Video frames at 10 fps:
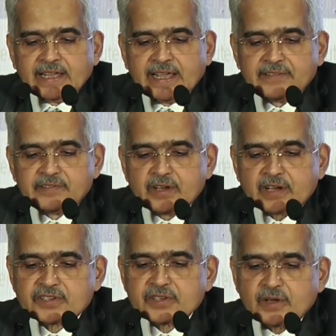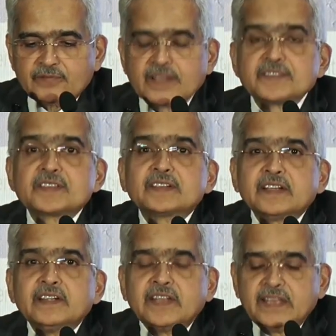and reduction of
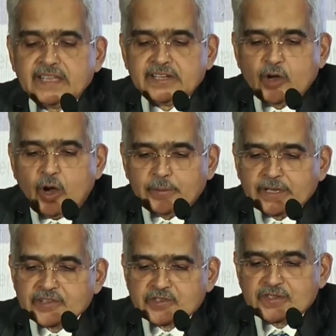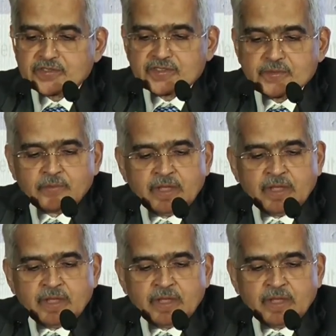uncertainty in operations,